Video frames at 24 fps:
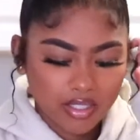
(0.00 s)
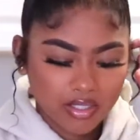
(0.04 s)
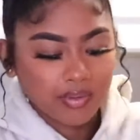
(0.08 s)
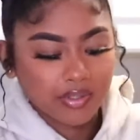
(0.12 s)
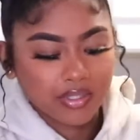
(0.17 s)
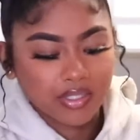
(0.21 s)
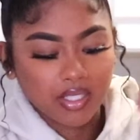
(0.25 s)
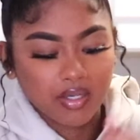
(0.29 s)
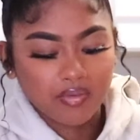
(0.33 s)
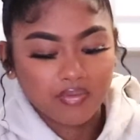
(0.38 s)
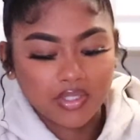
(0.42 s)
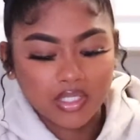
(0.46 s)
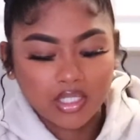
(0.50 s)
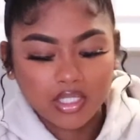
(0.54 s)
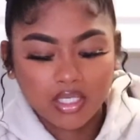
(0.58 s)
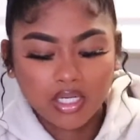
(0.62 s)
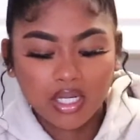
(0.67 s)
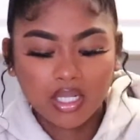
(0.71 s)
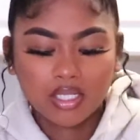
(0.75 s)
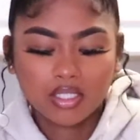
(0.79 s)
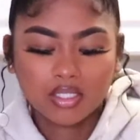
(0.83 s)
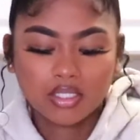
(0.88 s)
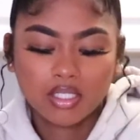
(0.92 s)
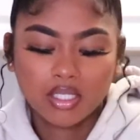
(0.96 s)
I was 17,
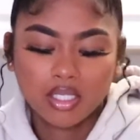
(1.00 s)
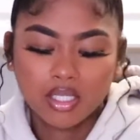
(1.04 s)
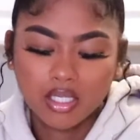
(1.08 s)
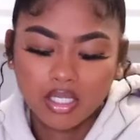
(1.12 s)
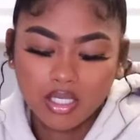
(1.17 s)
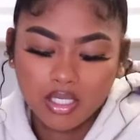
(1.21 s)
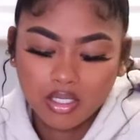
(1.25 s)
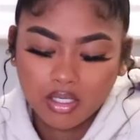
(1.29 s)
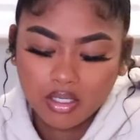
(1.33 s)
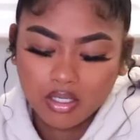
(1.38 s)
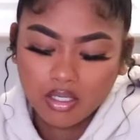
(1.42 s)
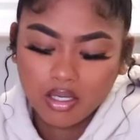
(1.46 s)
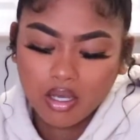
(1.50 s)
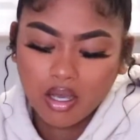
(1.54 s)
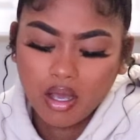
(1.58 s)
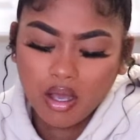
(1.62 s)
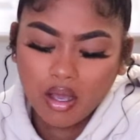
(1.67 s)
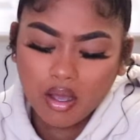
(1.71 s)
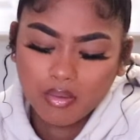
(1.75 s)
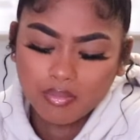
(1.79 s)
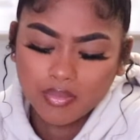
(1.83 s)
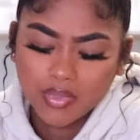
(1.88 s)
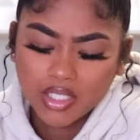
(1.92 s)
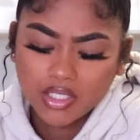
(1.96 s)

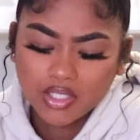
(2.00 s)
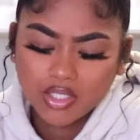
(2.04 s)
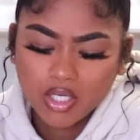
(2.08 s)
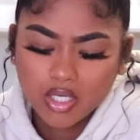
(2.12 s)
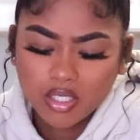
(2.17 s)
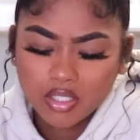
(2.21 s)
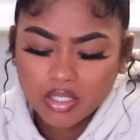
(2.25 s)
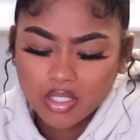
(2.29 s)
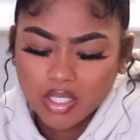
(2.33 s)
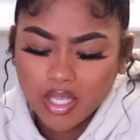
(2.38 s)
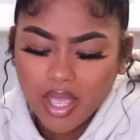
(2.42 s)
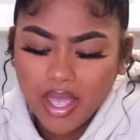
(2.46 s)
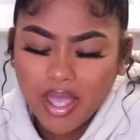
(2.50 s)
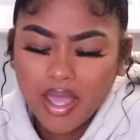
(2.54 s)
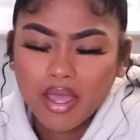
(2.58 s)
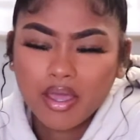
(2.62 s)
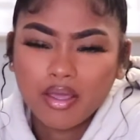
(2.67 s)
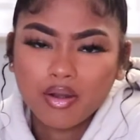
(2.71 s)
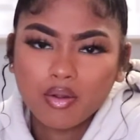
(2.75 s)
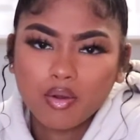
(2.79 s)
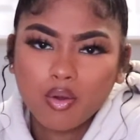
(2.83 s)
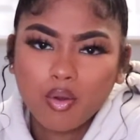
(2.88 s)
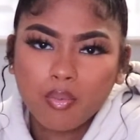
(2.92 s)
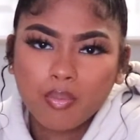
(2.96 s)
18. They just
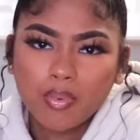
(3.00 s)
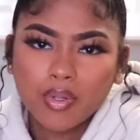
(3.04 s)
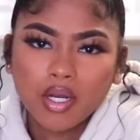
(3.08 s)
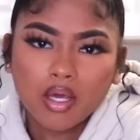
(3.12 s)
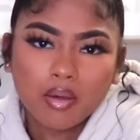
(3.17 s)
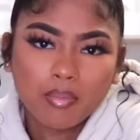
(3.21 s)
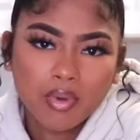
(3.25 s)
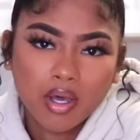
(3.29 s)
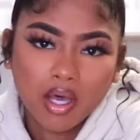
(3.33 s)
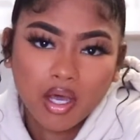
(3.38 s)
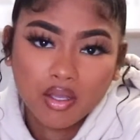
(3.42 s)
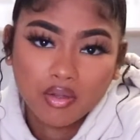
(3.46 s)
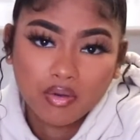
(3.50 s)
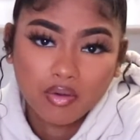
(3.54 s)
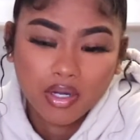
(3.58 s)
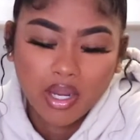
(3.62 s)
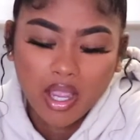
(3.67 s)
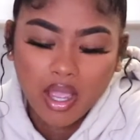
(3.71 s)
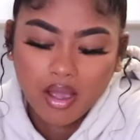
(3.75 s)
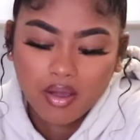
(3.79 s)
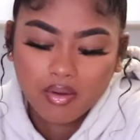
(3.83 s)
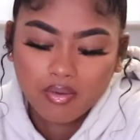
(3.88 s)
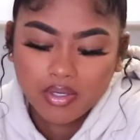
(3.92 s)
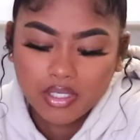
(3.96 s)
had opened up a Hungry
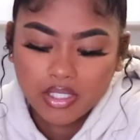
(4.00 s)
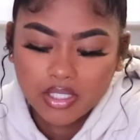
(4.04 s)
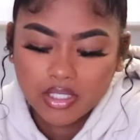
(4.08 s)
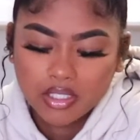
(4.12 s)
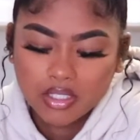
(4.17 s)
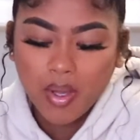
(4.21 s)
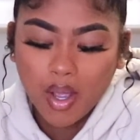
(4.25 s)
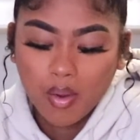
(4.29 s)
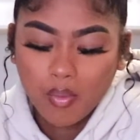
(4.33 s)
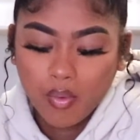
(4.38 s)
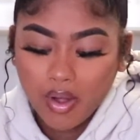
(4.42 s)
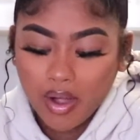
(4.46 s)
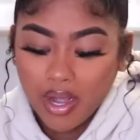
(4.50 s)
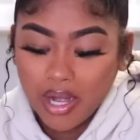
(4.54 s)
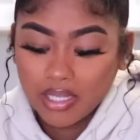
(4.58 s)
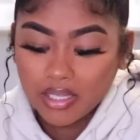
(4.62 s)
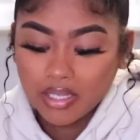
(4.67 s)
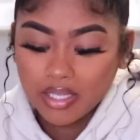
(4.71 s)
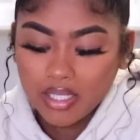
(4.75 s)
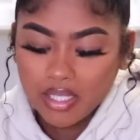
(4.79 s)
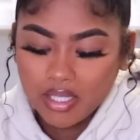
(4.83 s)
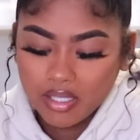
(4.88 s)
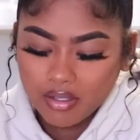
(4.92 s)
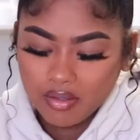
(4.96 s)
Howie's by where I
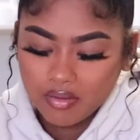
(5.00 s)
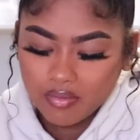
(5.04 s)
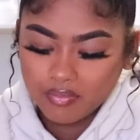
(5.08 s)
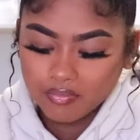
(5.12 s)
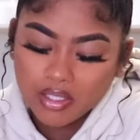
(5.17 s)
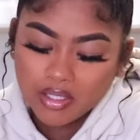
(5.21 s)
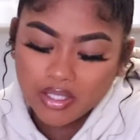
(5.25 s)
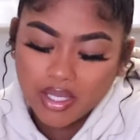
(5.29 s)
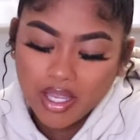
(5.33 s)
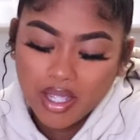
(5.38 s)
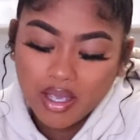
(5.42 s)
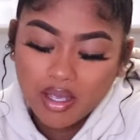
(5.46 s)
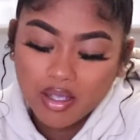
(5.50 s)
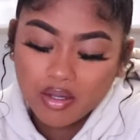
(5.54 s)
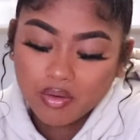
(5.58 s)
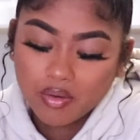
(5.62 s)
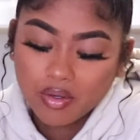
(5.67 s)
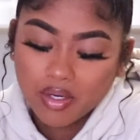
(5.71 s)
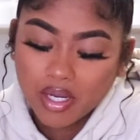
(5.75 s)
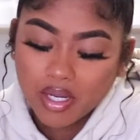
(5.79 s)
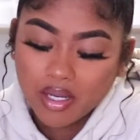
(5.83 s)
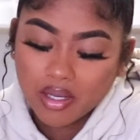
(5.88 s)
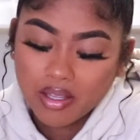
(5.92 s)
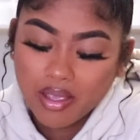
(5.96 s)
live. Like, that
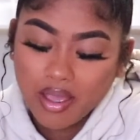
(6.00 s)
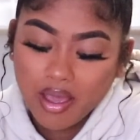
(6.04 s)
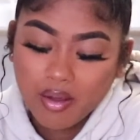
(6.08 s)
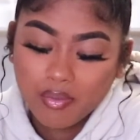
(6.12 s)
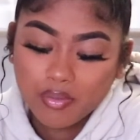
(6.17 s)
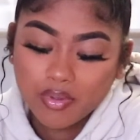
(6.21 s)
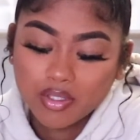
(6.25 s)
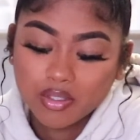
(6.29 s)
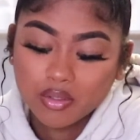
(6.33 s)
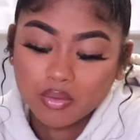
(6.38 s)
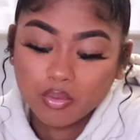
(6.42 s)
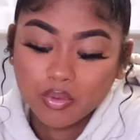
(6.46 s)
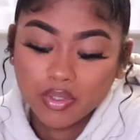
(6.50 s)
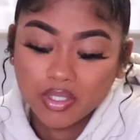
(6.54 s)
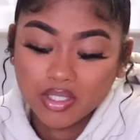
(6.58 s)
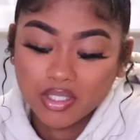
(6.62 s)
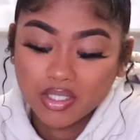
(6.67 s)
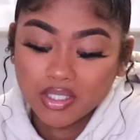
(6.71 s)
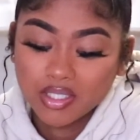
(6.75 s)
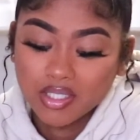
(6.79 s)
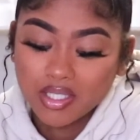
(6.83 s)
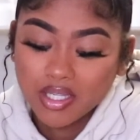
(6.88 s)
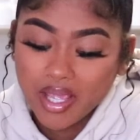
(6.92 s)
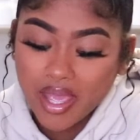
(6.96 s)
Hungry Howie's
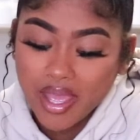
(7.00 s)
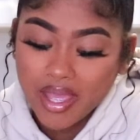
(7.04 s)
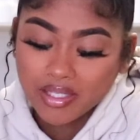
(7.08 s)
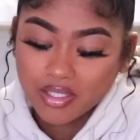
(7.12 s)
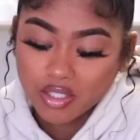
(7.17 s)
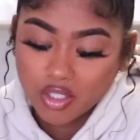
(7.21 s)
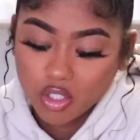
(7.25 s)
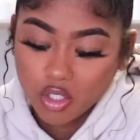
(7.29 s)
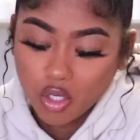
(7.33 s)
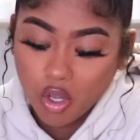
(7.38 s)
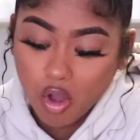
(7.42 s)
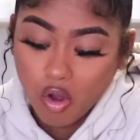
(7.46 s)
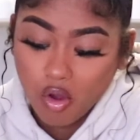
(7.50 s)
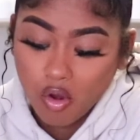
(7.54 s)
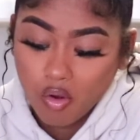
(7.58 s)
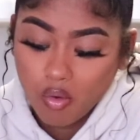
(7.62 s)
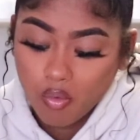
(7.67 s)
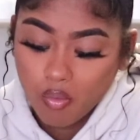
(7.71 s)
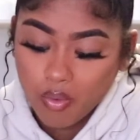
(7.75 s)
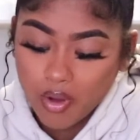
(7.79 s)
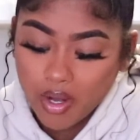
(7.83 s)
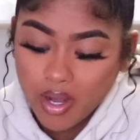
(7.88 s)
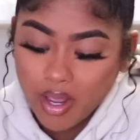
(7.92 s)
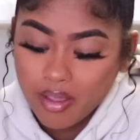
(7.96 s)
was
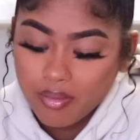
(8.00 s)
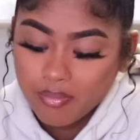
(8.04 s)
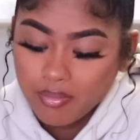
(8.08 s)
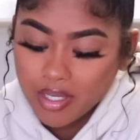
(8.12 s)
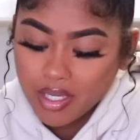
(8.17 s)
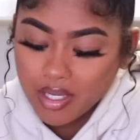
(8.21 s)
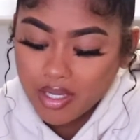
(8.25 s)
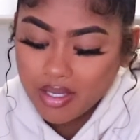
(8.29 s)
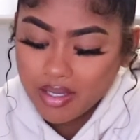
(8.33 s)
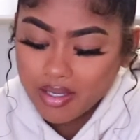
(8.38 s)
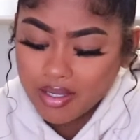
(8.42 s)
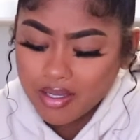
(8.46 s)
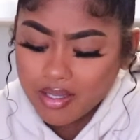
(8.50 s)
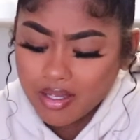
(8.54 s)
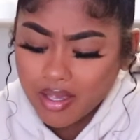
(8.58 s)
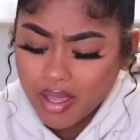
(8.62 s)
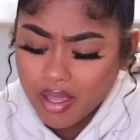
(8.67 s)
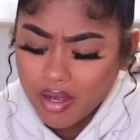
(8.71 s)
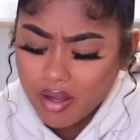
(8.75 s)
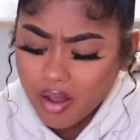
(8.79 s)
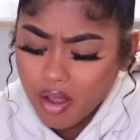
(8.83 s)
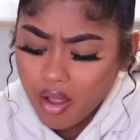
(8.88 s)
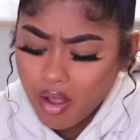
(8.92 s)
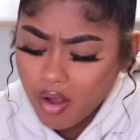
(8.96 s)
ghetto. When I mean
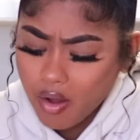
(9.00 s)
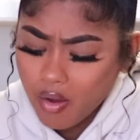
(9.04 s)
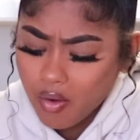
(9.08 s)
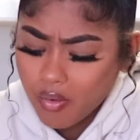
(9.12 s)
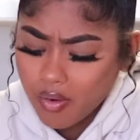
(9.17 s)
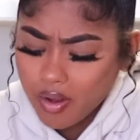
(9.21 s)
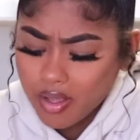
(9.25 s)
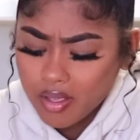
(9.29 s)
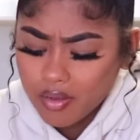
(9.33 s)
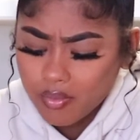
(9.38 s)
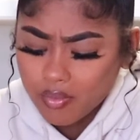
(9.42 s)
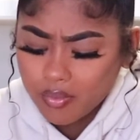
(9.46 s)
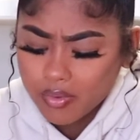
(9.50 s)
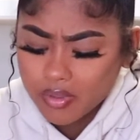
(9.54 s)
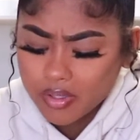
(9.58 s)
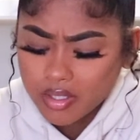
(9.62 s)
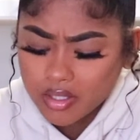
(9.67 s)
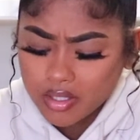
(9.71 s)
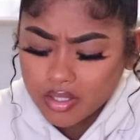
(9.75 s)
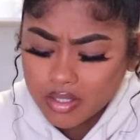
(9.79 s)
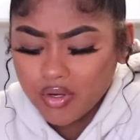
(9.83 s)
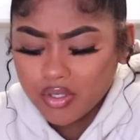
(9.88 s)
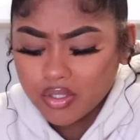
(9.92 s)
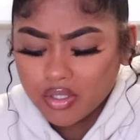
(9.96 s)
ghetto, it
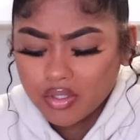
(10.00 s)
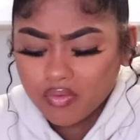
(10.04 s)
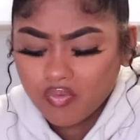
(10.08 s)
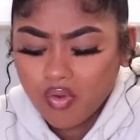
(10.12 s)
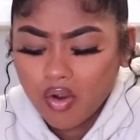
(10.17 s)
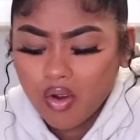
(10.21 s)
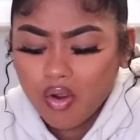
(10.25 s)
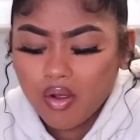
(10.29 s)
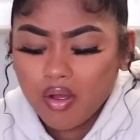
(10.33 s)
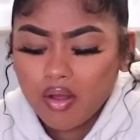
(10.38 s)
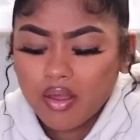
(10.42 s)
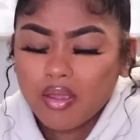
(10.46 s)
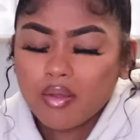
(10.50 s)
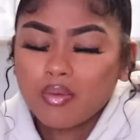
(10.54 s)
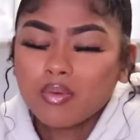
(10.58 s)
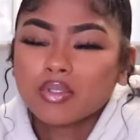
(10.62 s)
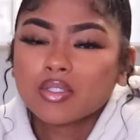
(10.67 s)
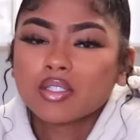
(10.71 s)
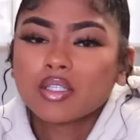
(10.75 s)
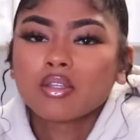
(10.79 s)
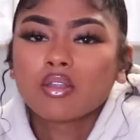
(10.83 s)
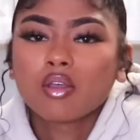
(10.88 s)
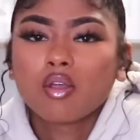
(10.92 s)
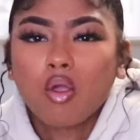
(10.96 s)
was, first of all, it
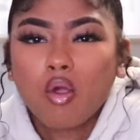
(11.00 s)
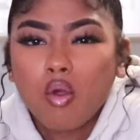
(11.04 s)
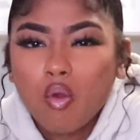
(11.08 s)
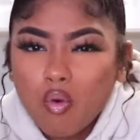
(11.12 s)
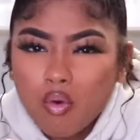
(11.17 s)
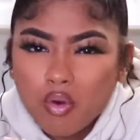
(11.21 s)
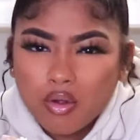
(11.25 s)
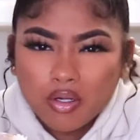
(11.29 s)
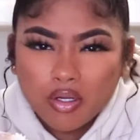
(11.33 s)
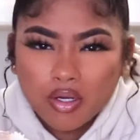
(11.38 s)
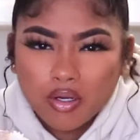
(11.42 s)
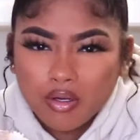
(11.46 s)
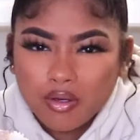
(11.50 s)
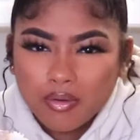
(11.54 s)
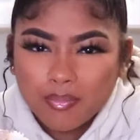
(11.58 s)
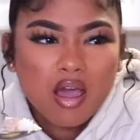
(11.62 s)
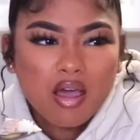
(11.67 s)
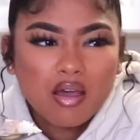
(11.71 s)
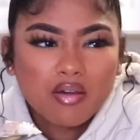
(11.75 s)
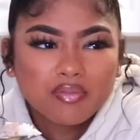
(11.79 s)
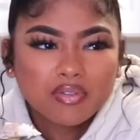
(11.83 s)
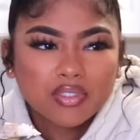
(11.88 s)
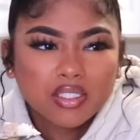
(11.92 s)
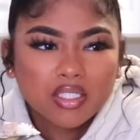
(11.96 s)
was in the corner
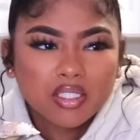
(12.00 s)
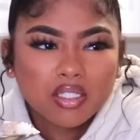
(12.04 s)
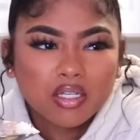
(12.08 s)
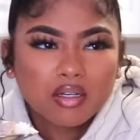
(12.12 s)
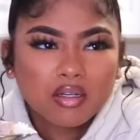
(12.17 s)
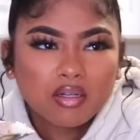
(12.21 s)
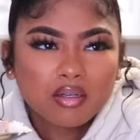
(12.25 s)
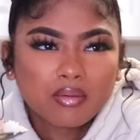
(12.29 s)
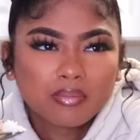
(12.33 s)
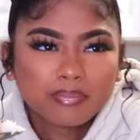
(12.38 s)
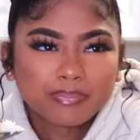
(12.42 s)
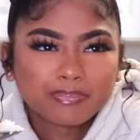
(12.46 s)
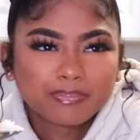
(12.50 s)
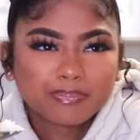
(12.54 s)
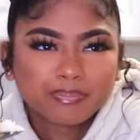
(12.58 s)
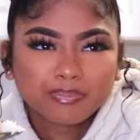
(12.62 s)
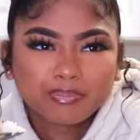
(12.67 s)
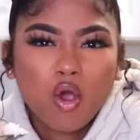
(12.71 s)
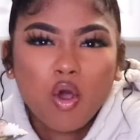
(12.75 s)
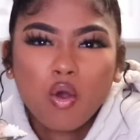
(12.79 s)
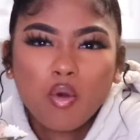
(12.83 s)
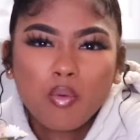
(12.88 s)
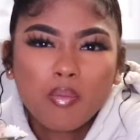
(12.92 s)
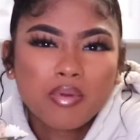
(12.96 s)
of some
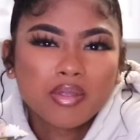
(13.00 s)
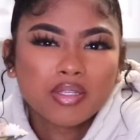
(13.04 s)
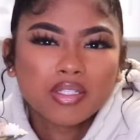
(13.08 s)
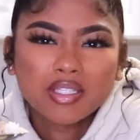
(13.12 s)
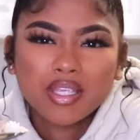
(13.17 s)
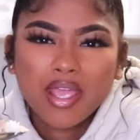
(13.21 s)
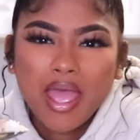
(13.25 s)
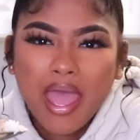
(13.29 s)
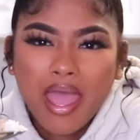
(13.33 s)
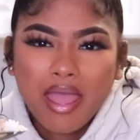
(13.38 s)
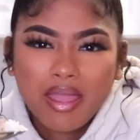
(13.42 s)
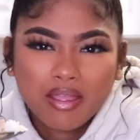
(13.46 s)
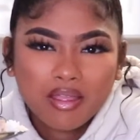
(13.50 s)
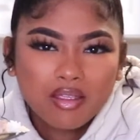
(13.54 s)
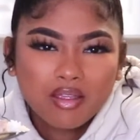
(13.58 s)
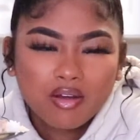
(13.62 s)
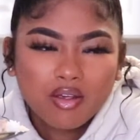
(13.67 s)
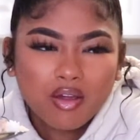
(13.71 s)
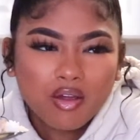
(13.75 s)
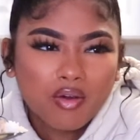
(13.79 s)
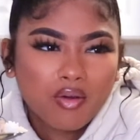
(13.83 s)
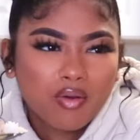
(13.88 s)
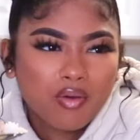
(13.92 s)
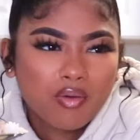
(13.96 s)
cul-de-sac, you
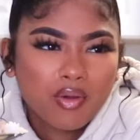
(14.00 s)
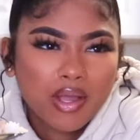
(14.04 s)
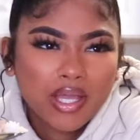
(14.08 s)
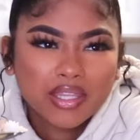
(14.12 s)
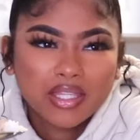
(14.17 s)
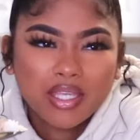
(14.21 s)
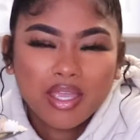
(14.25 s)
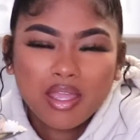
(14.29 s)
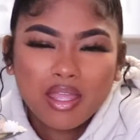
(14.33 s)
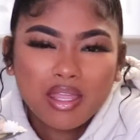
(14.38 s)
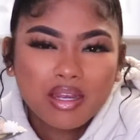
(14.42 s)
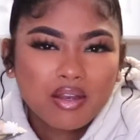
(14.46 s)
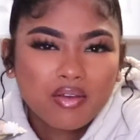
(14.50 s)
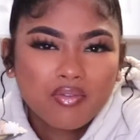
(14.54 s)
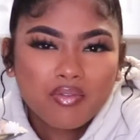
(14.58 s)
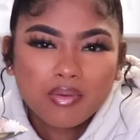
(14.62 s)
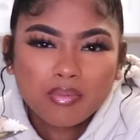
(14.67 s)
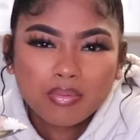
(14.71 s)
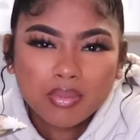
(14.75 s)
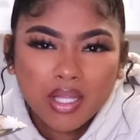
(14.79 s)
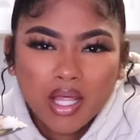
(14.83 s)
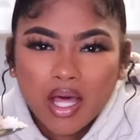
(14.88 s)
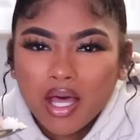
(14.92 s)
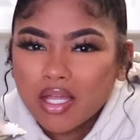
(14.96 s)
know, at the end of a
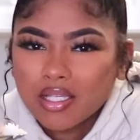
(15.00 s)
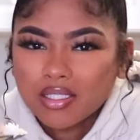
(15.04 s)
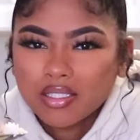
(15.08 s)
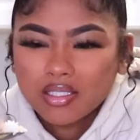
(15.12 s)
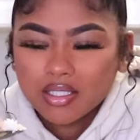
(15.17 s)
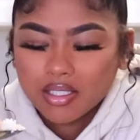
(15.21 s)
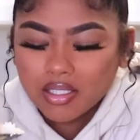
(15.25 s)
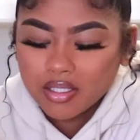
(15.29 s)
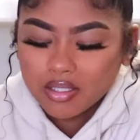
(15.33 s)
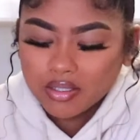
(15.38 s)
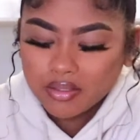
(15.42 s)
plaza.